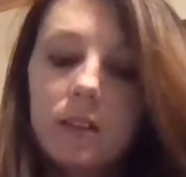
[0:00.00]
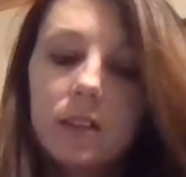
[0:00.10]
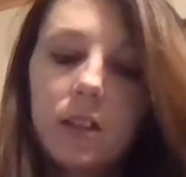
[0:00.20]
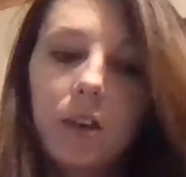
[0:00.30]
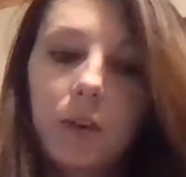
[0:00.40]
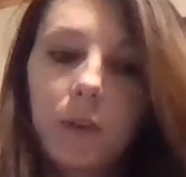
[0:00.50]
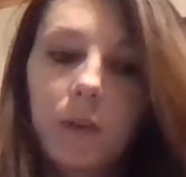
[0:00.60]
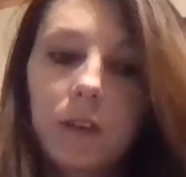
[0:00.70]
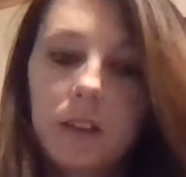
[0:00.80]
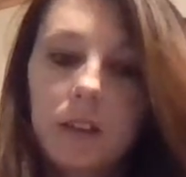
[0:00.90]
So
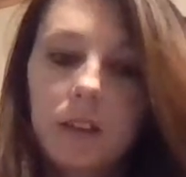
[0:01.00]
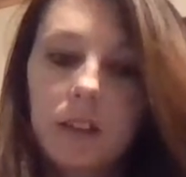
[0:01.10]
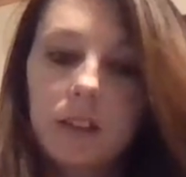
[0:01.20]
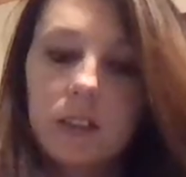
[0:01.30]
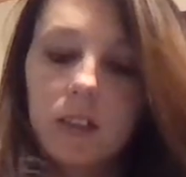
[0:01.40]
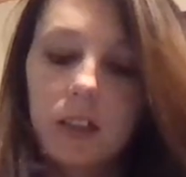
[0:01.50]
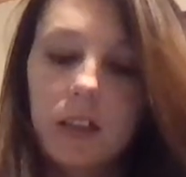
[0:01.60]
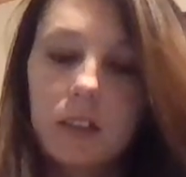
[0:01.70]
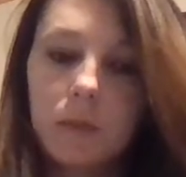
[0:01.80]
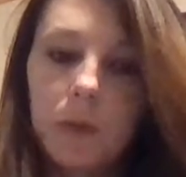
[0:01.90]
let's look at
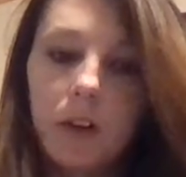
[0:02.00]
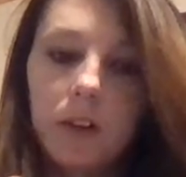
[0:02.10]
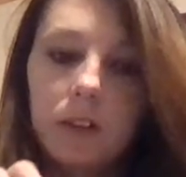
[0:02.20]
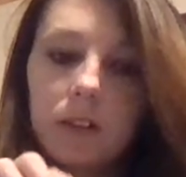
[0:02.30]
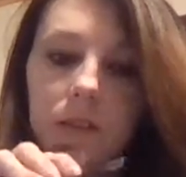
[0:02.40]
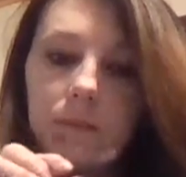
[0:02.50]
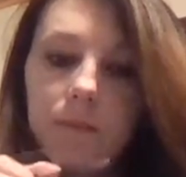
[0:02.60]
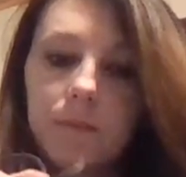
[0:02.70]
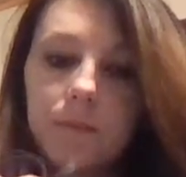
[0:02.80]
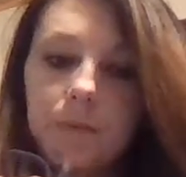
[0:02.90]
this product.
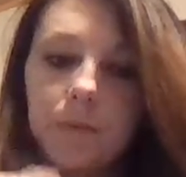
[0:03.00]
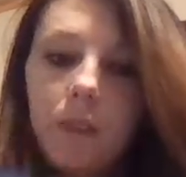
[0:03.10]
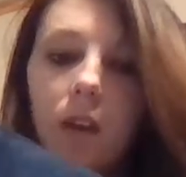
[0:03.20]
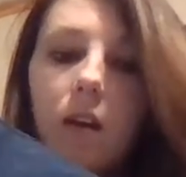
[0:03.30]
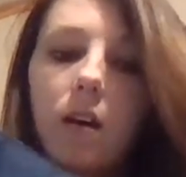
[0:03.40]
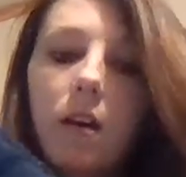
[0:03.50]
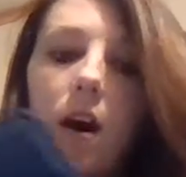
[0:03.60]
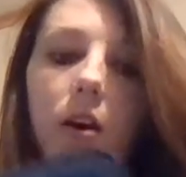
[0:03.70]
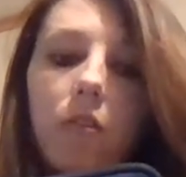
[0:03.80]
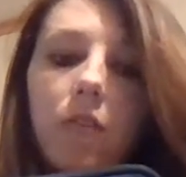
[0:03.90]

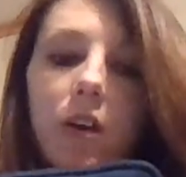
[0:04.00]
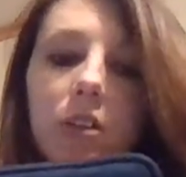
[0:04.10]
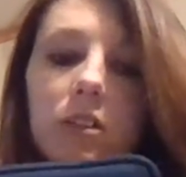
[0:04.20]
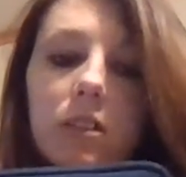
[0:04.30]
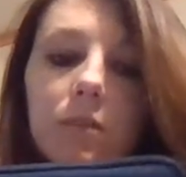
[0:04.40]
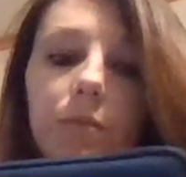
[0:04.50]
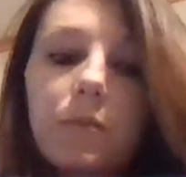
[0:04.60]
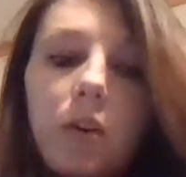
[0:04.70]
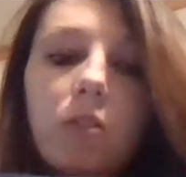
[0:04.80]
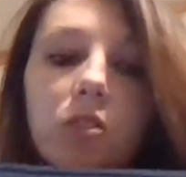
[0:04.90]
Right, first,
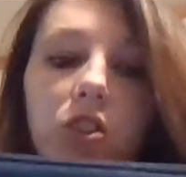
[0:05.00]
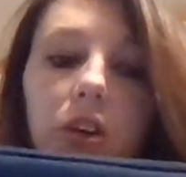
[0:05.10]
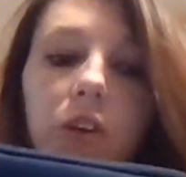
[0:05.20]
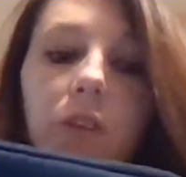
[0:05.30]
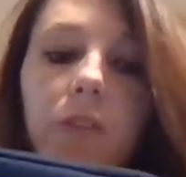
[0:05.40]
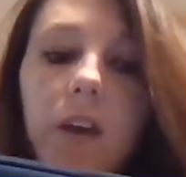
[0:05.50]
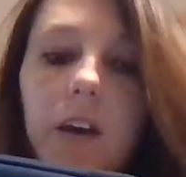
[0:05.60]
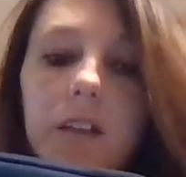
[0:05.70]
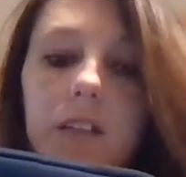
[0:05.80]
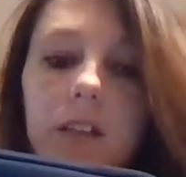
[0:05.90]
I want to show you
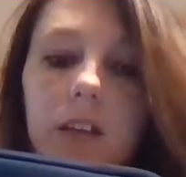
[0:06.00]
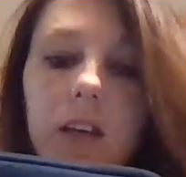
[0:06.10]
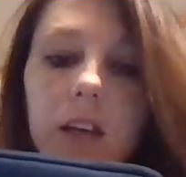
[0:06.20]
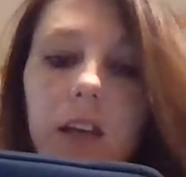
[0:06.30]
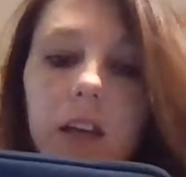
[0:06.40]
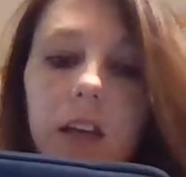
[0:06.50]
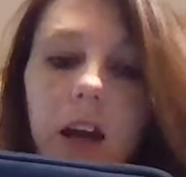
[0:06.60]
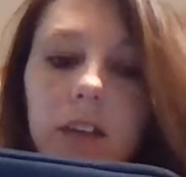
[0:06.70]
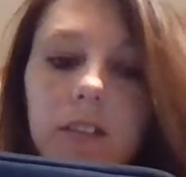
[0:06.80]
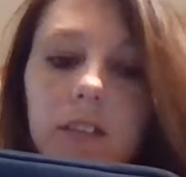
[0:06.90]
that it
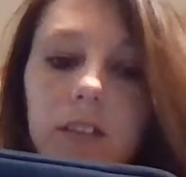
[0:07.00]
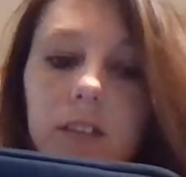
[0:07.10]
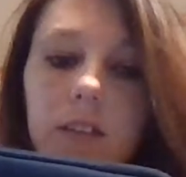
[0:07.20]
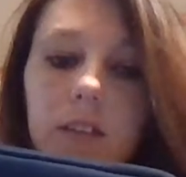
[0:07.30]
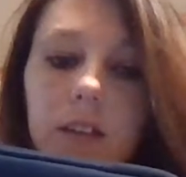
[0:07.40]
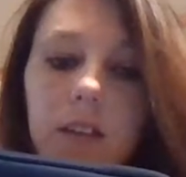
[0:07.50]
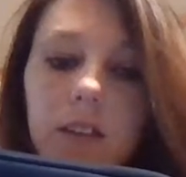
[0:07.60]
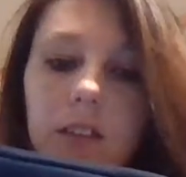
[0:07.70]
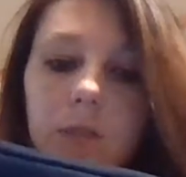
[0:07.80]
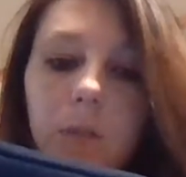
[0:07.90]
has
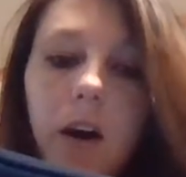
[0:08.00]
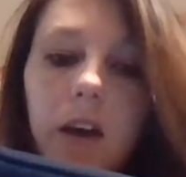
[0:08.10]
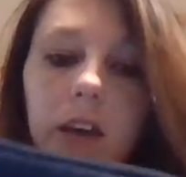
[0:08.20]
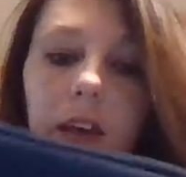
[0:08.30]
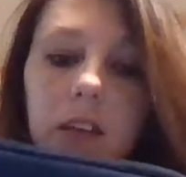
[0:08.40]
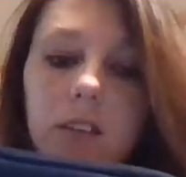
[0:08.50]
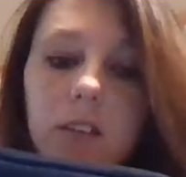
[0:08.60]
this pocket.